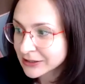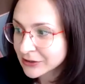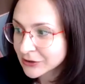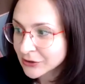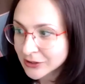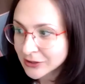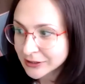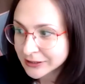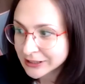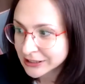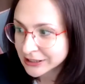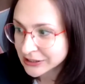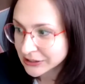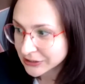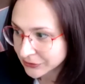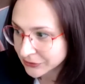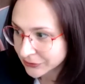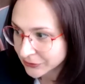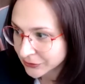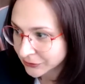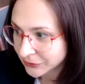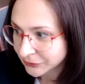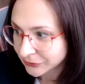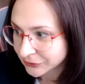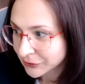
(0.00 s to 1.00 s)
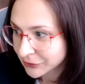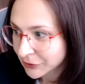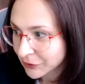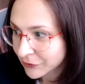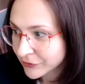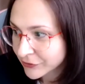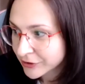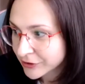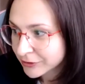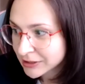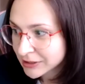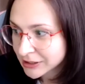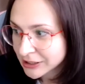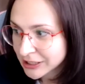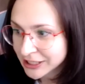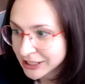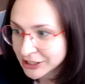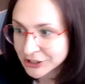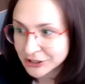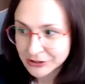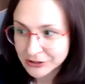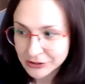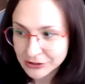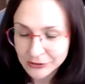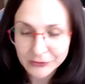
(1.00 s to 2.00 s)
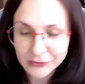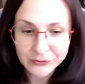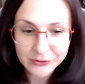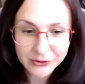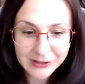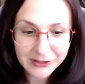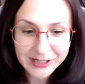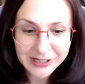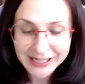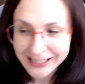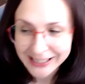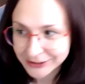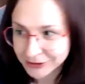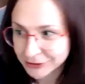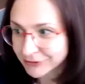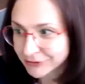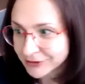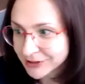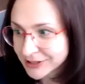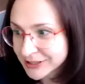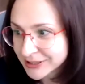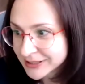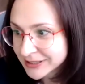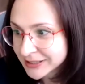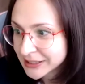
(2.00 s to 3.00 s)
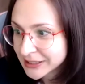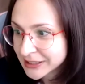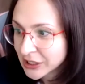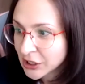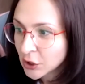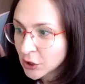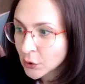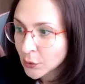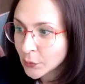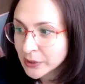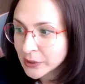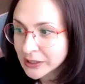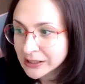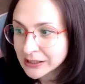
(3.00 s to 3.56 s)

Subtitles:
cornerstone of the relations of your countries. Will